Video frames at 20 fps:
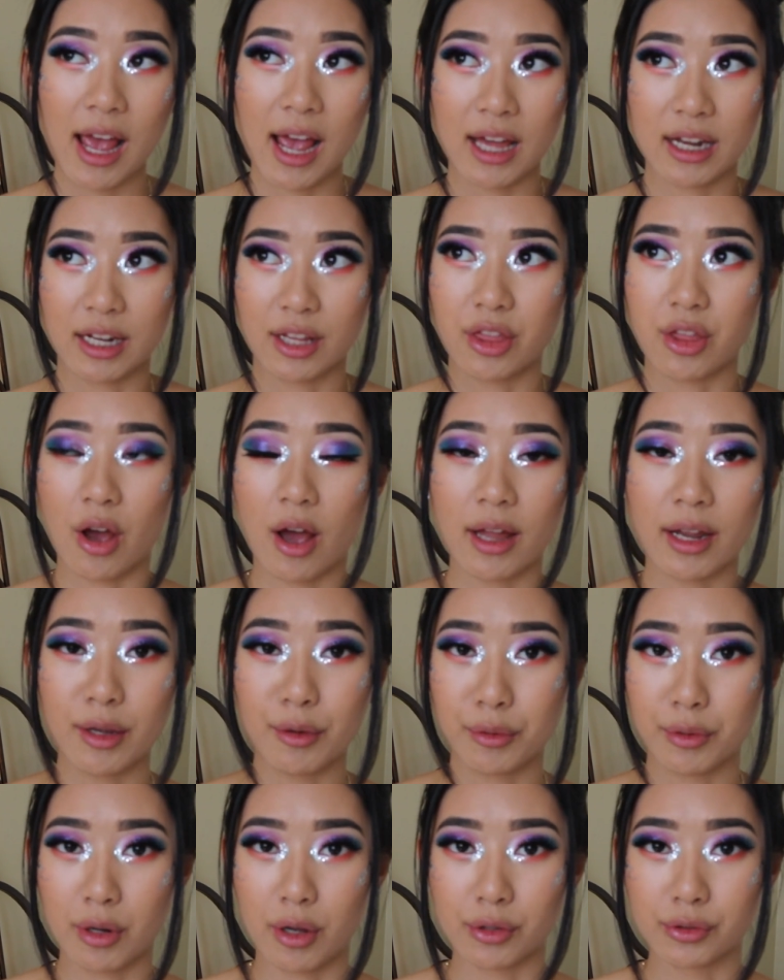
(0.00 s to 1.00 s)
and I thought it
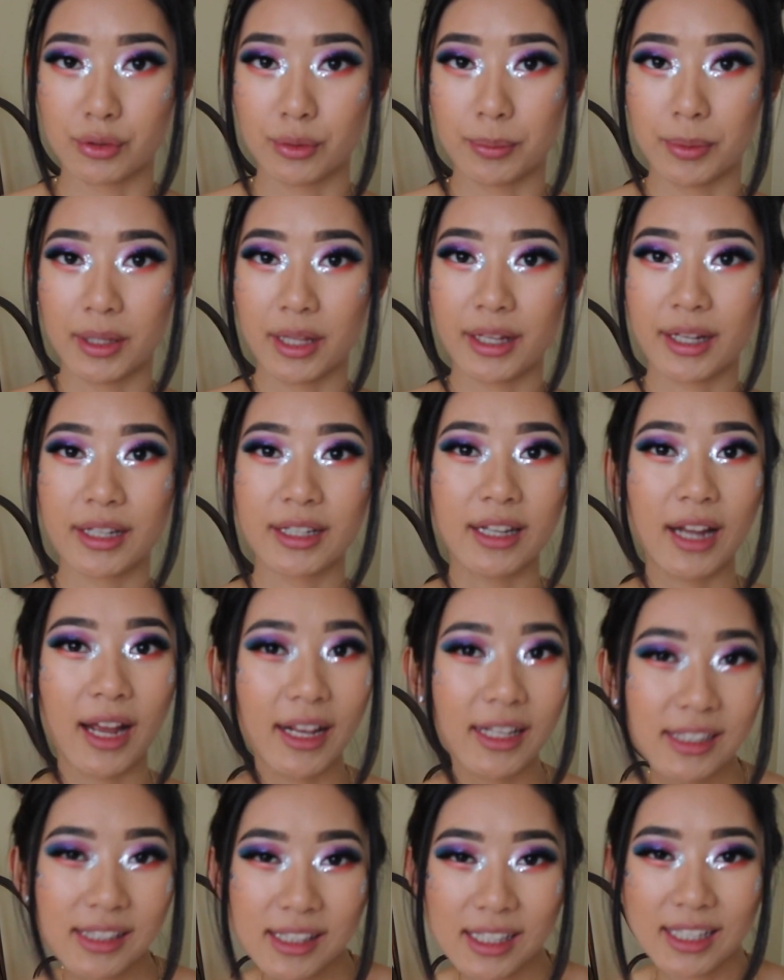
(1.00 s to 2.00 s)
would also be like a
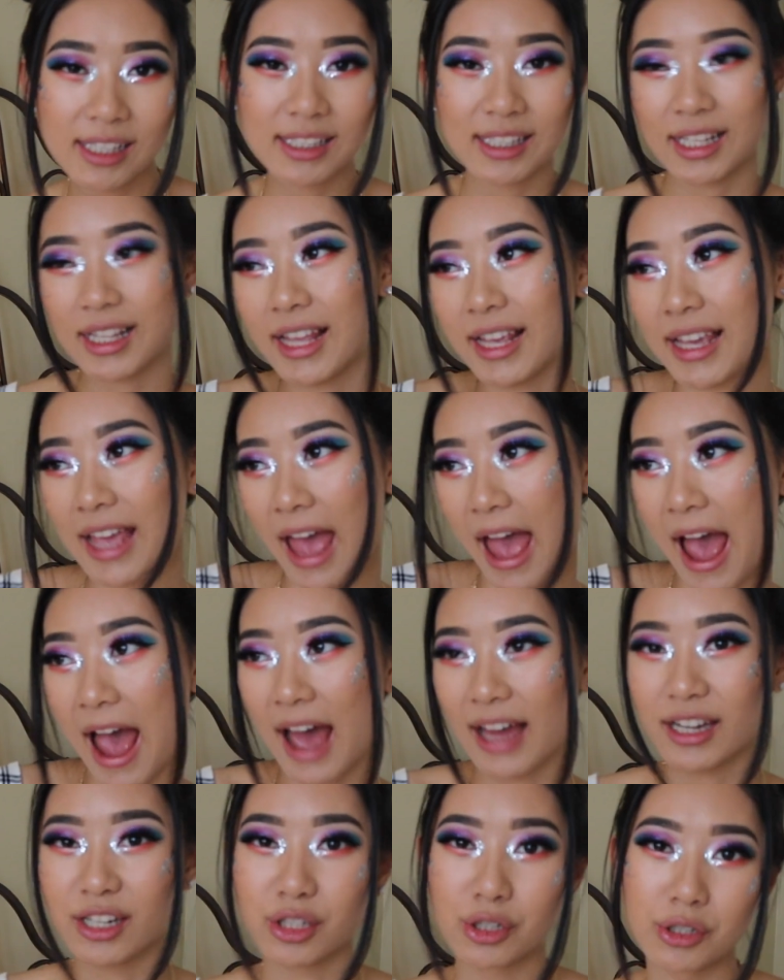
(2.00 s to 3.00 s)
nice thing to like
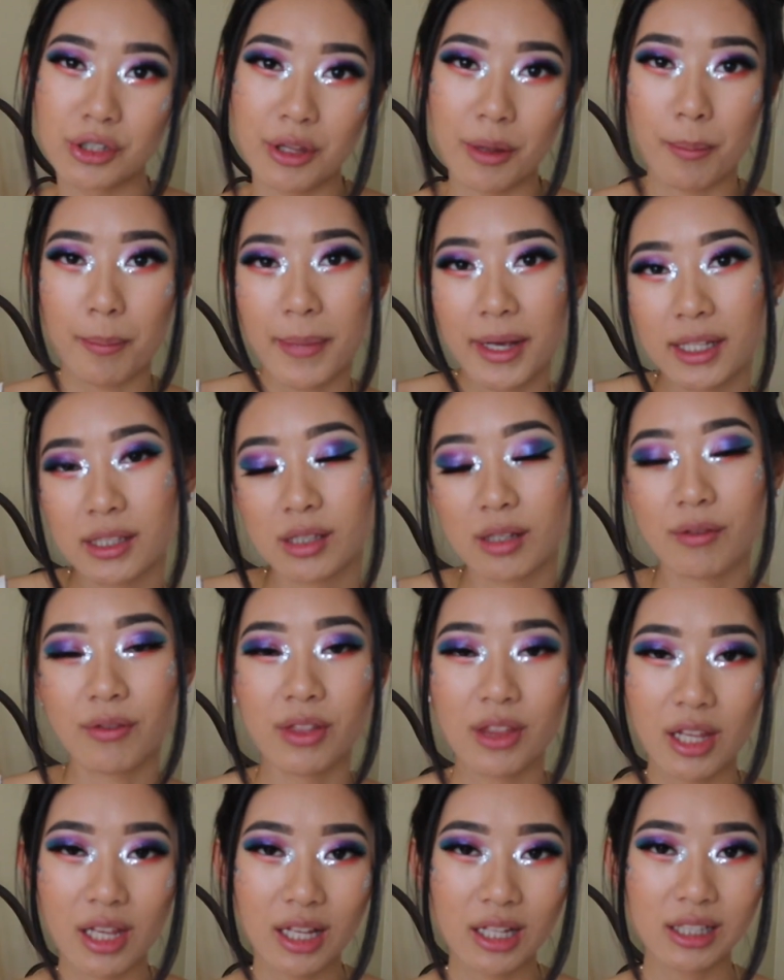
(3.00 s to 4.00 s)
add into the mix of
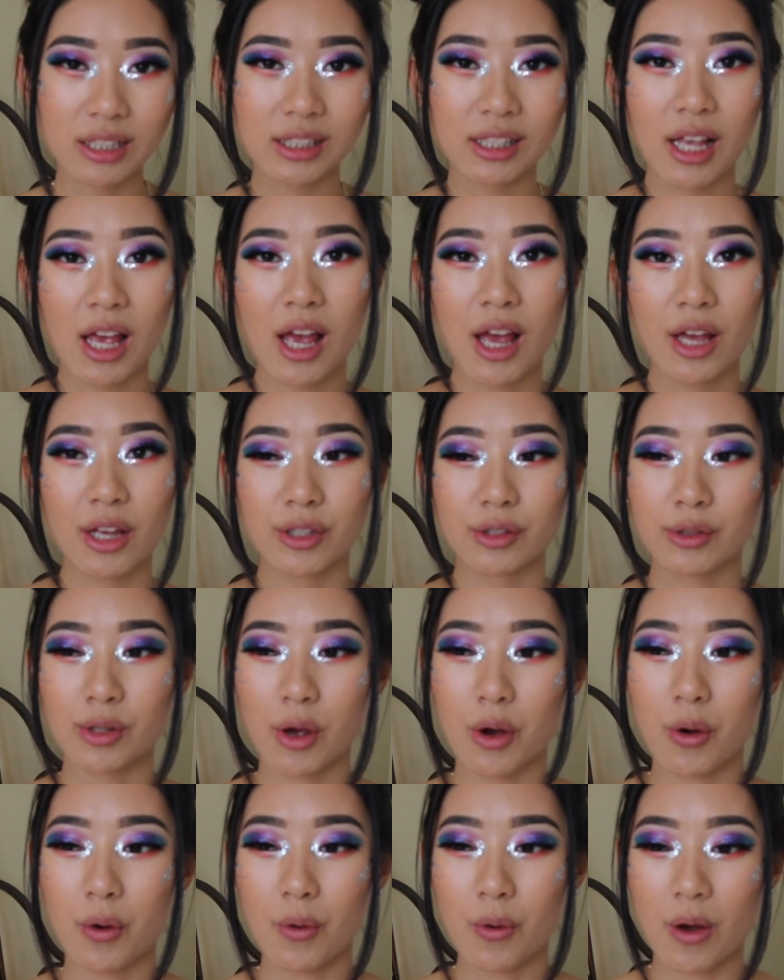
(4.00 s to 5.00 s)
things.
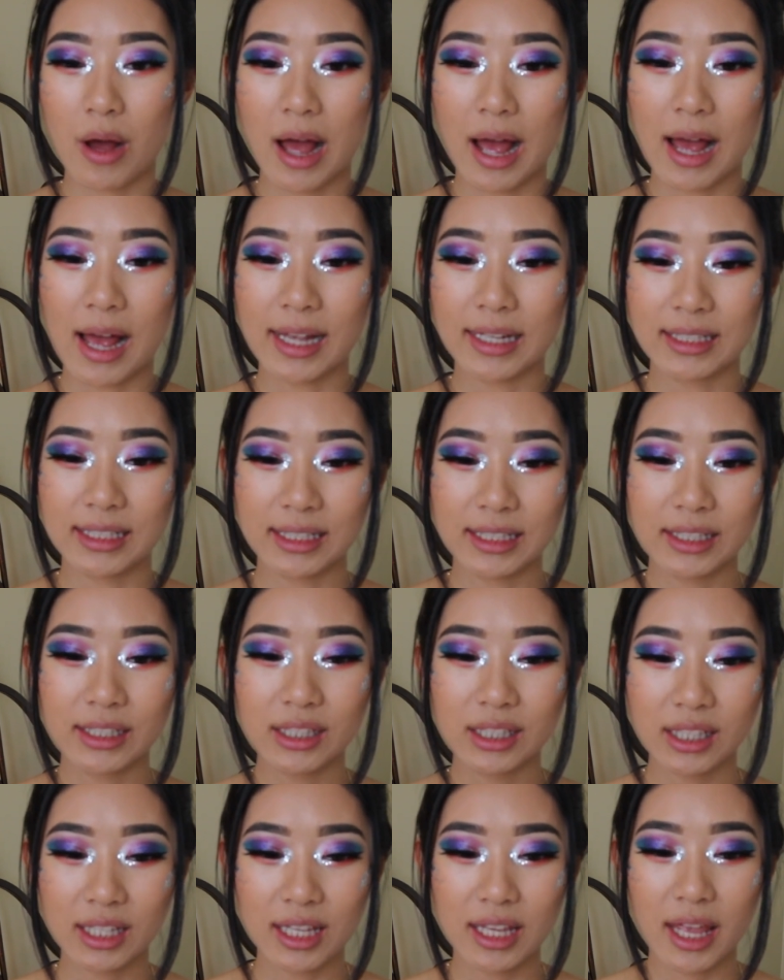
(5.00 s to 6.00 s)
So
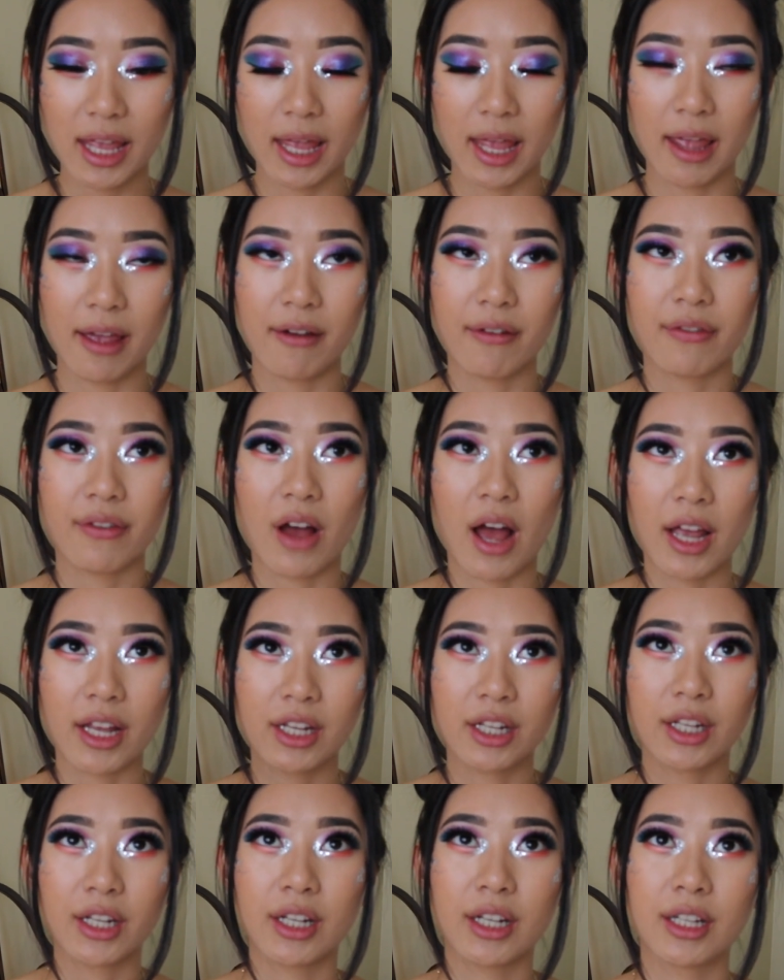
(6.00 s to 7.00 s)
ideally, if I
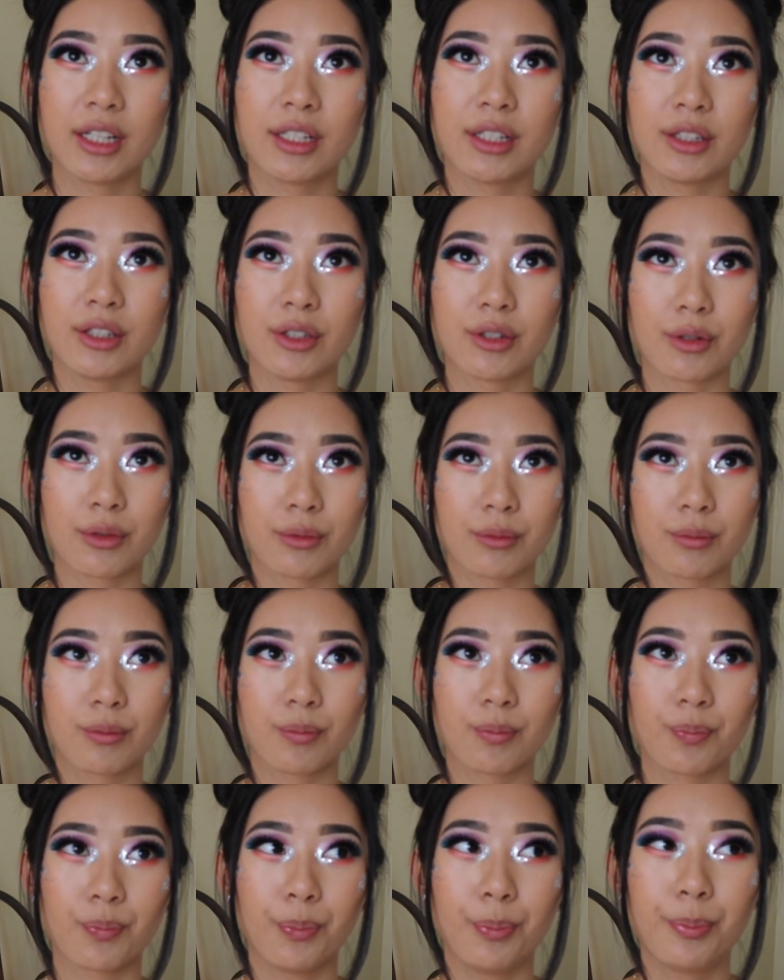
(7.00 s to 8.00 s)
could, you know,
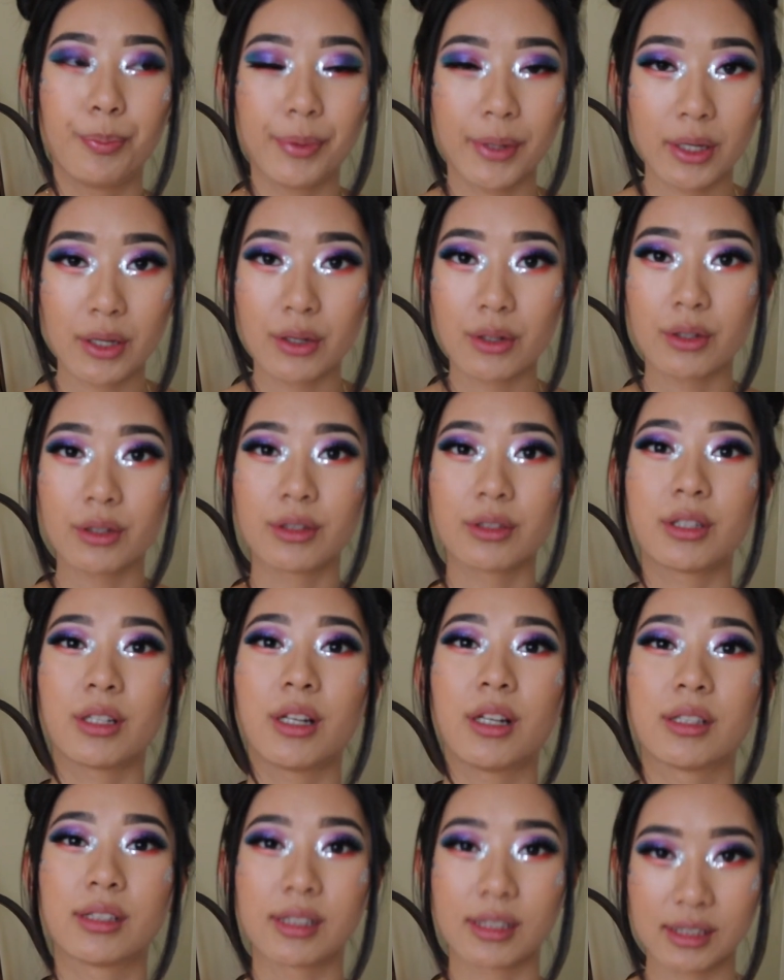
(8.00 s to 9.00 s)
build
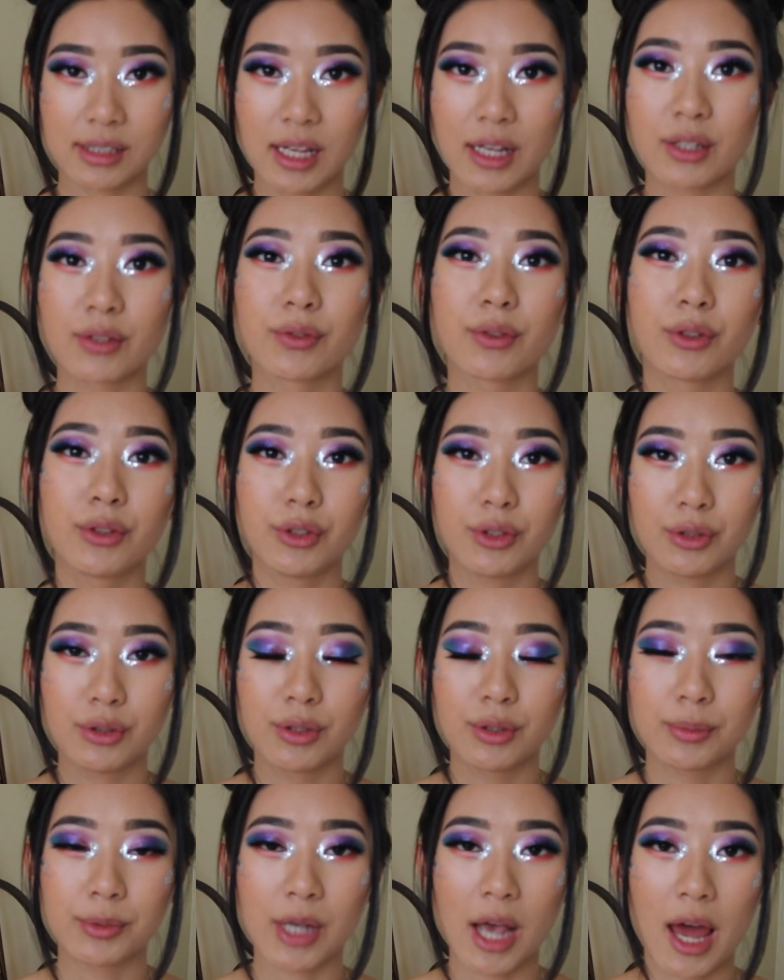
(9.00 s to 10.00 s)
a successful
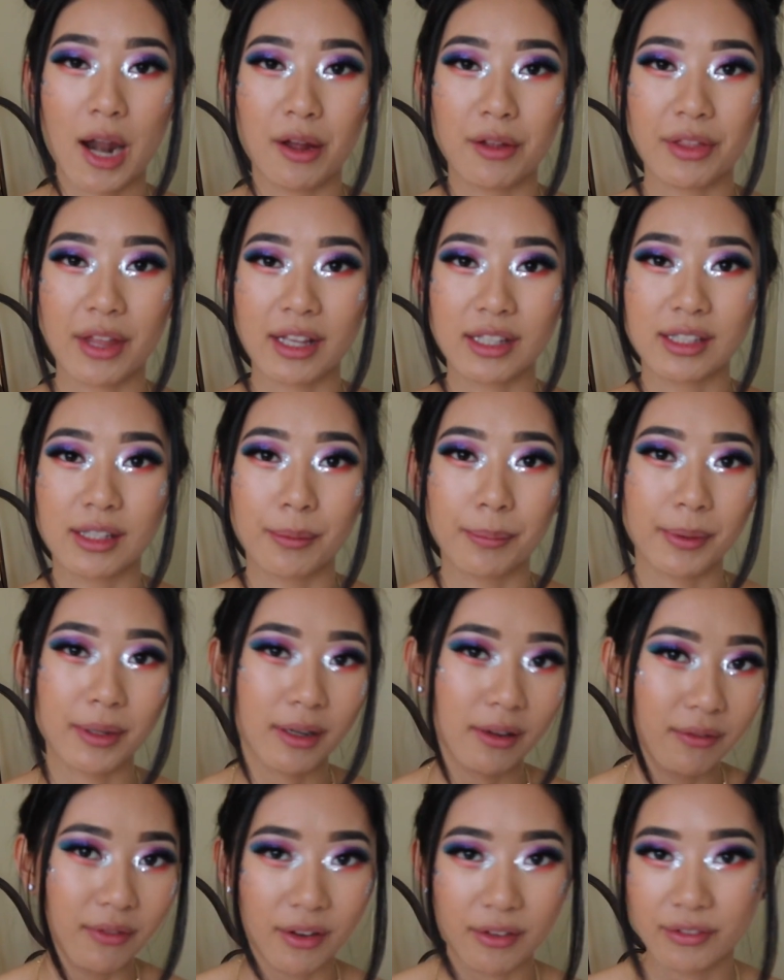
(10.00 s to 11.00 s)
YouTube channel that's a bit
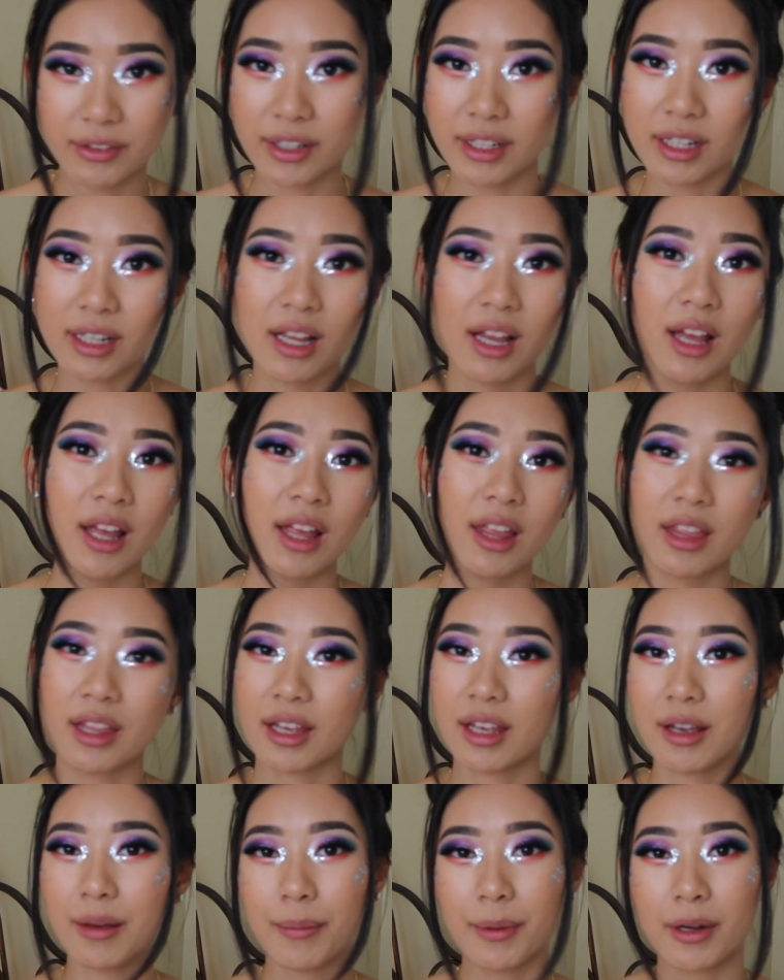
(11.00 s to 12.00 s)
of
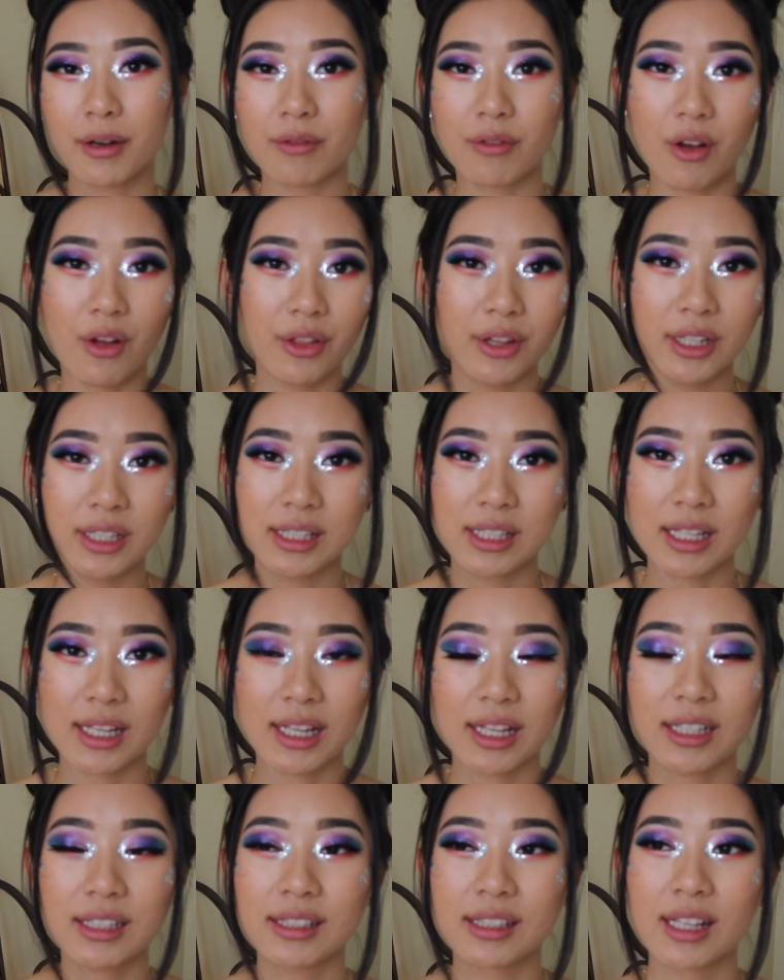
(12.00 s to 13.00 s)
everything, a bit of all these
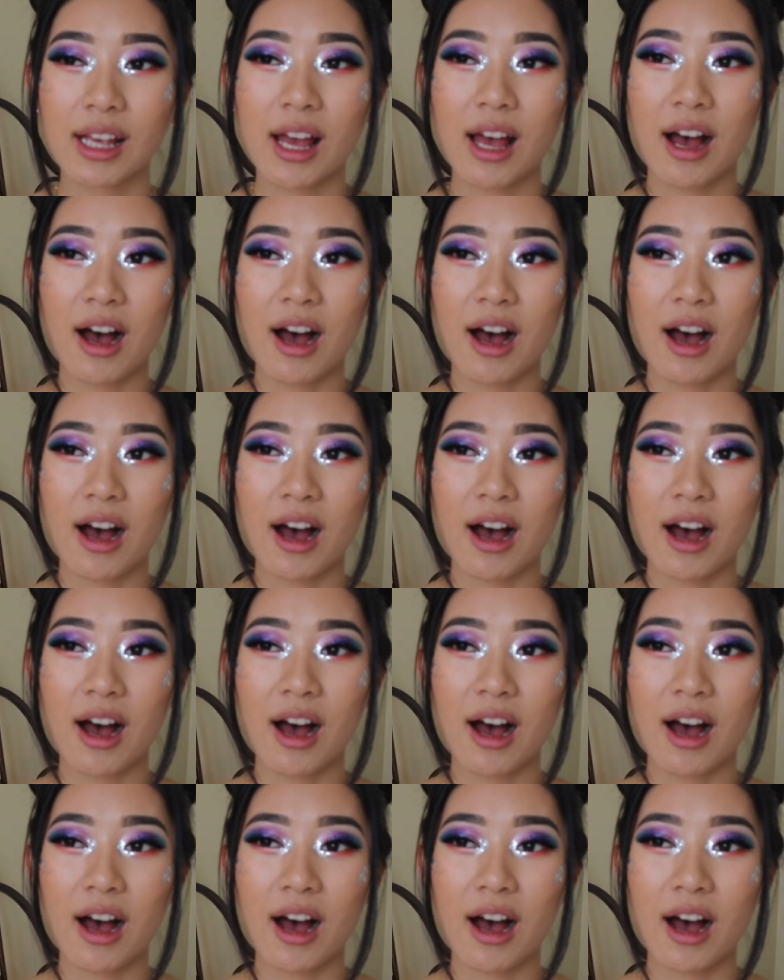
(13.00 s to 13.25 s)
things,